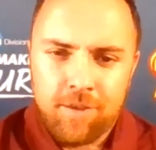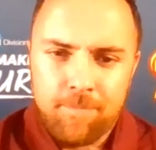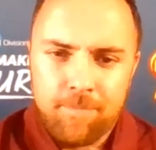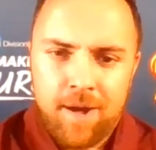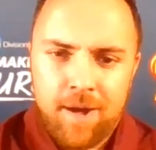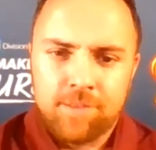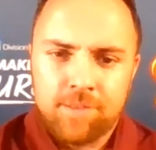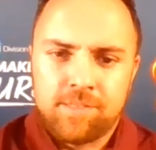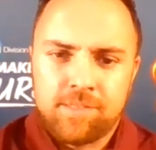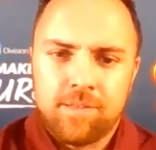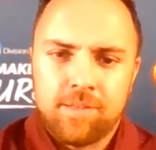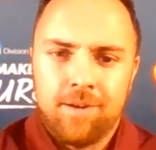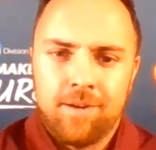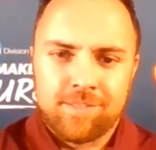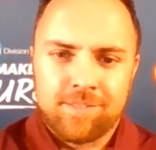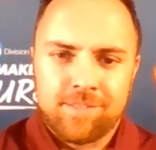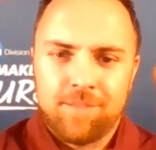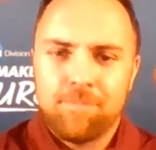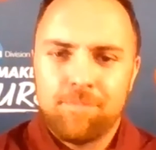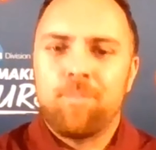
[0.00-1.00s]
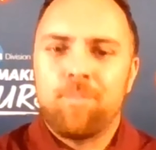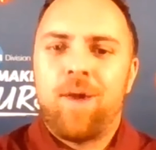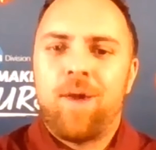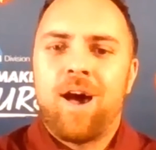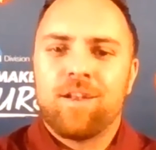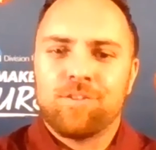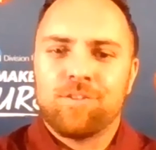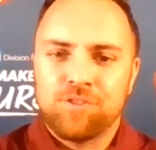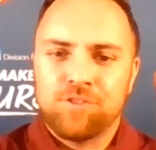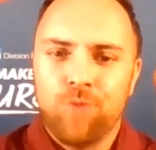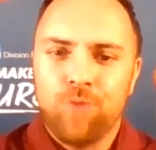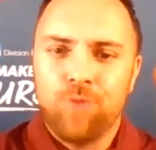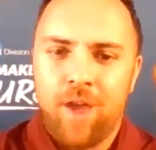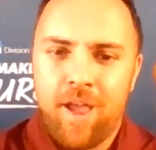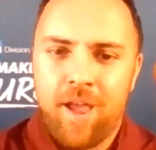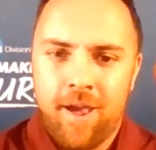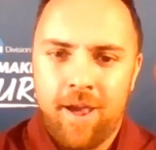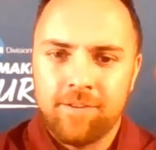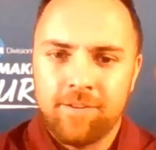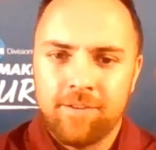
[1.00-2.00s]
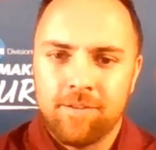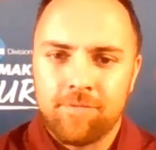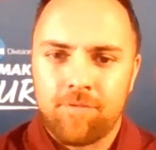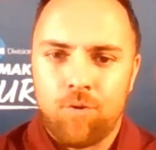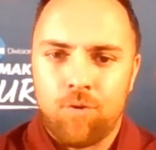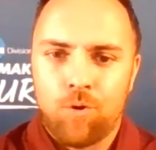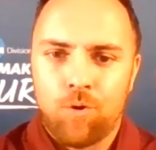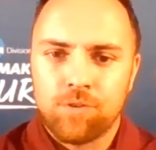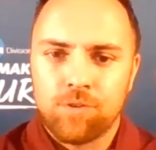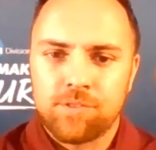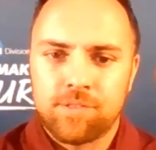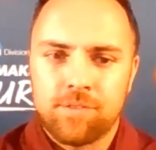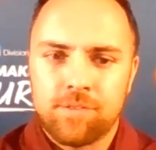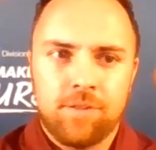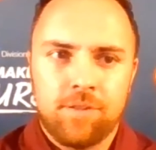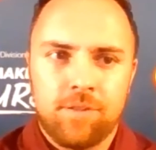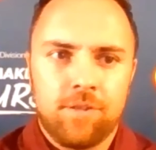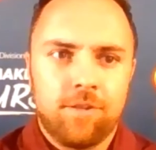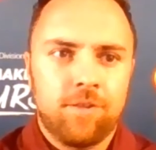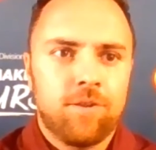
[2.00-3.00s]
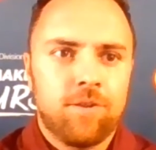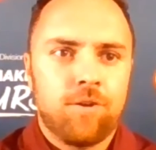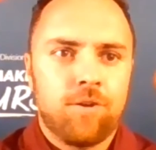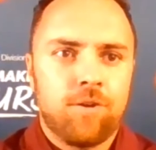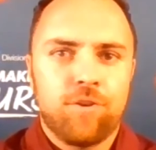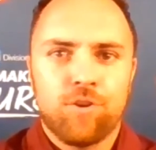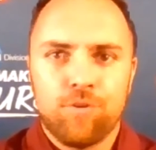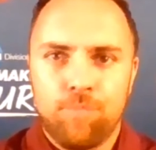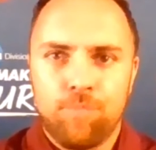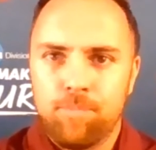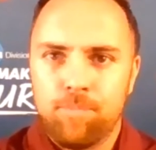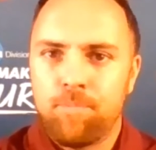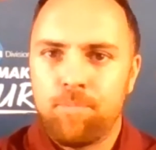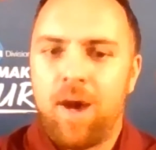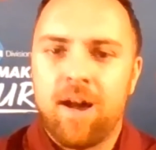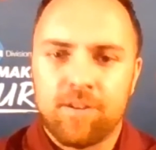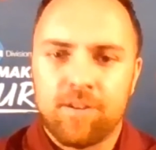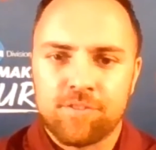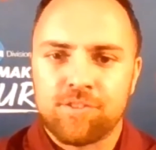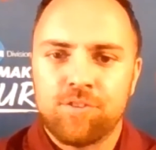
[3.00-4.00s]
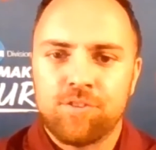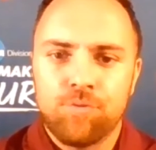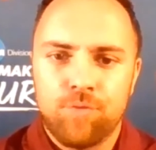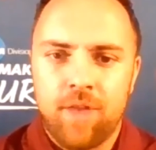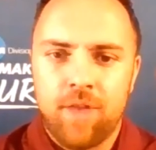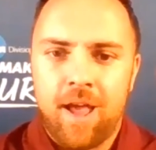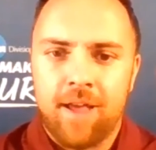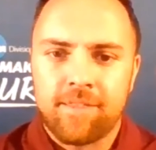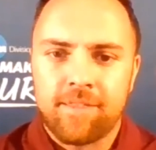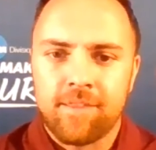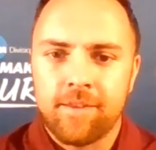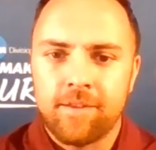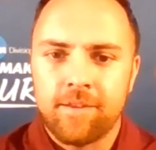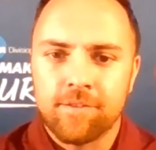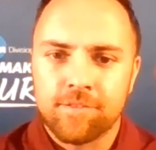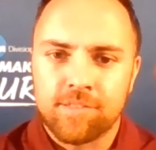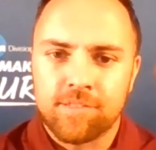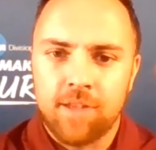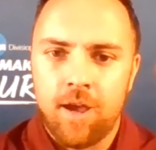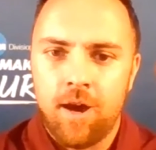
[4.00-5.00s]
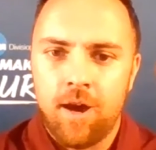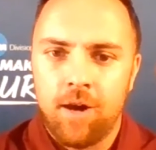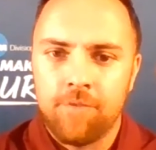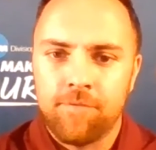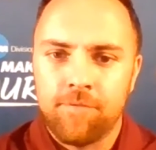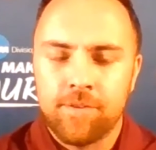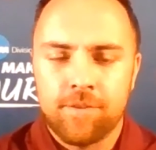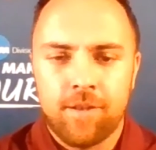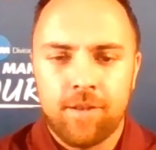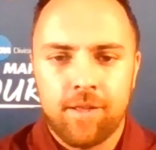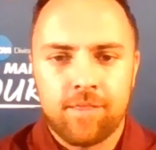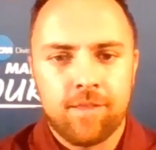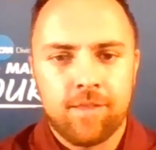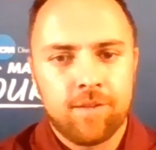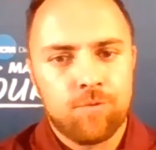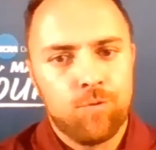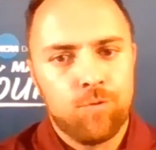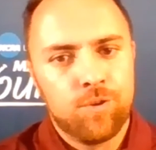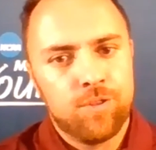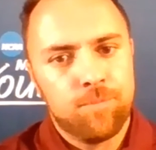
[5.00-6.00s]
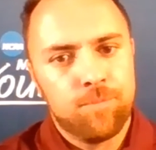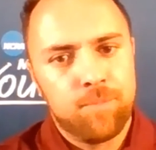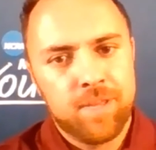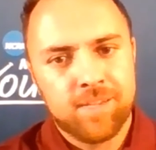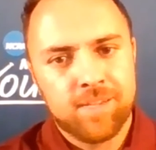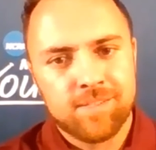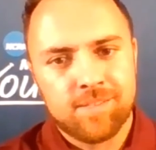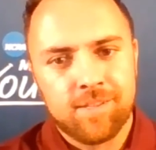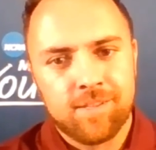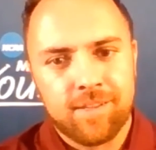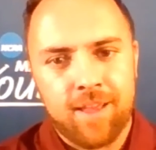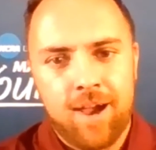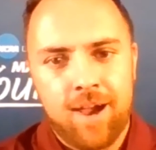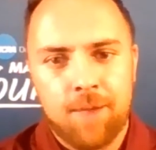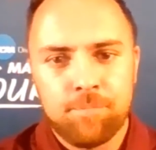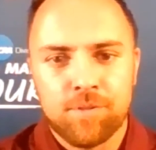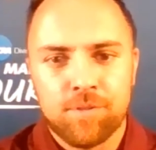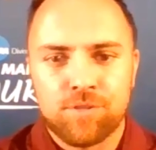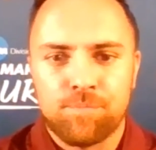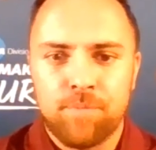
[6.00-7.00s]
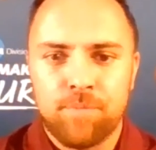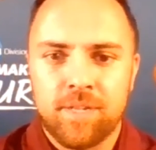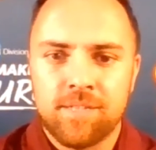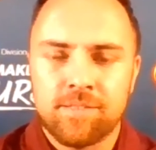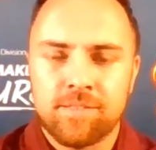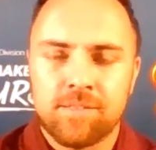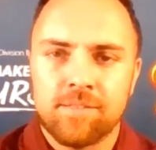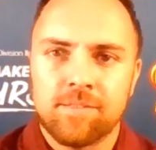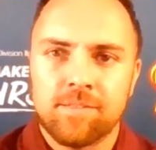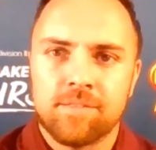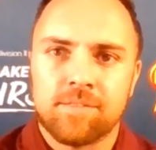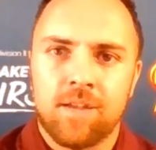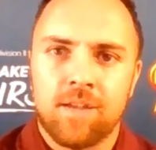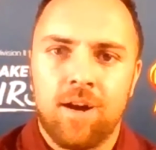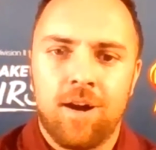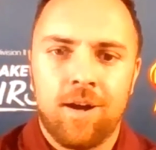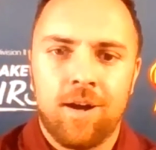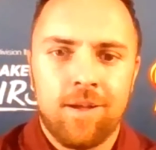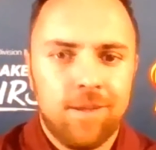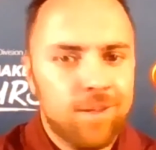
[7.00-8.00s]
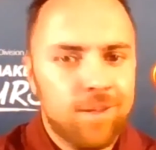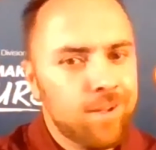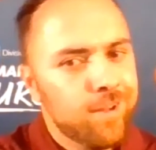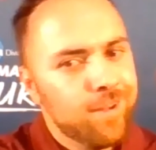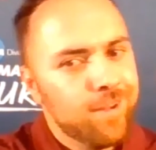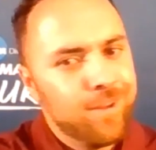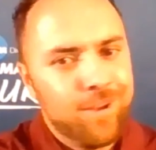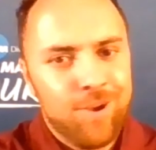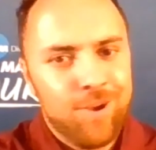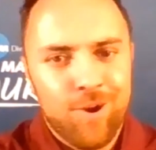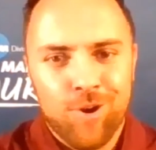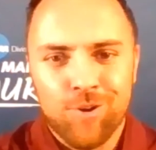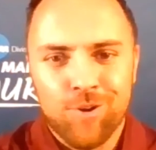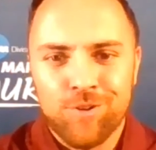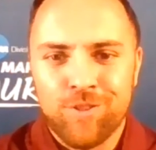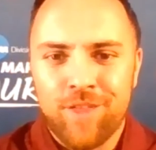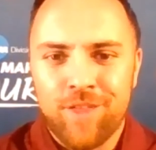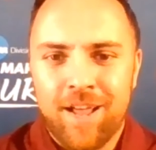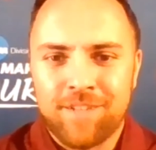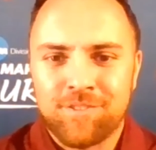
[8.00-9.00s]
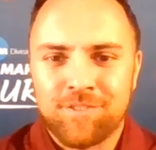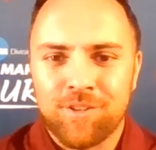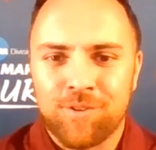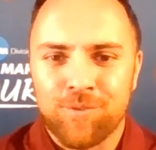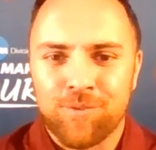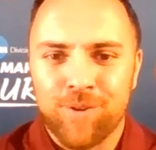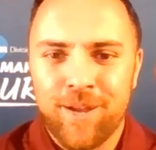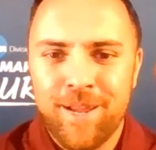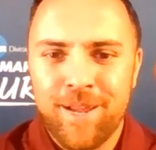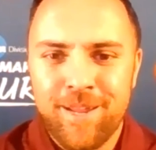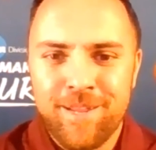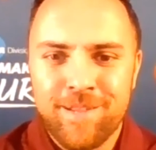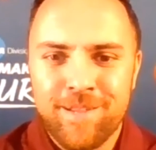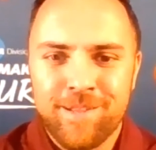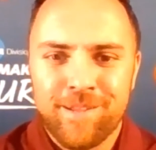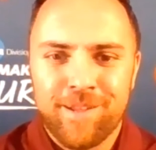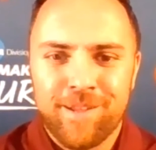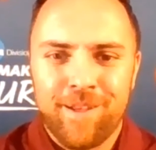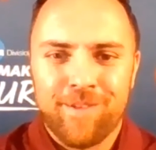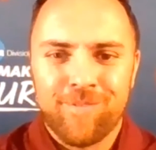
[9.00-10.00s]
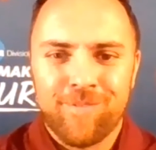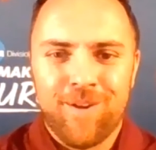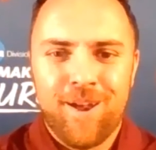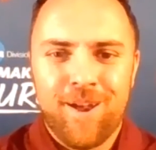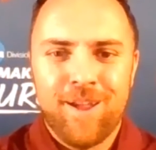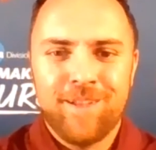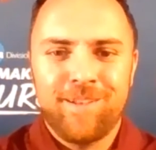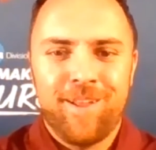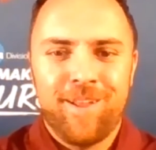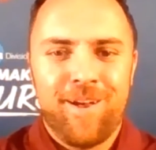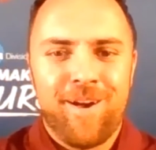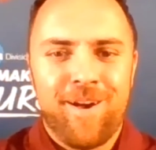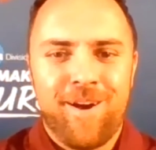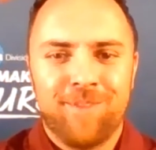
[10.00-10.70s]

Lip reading: about some of the models you had, and of course, you're a model student athlete yourself, and I think one of the biggest accomplishments is earning that degree, right?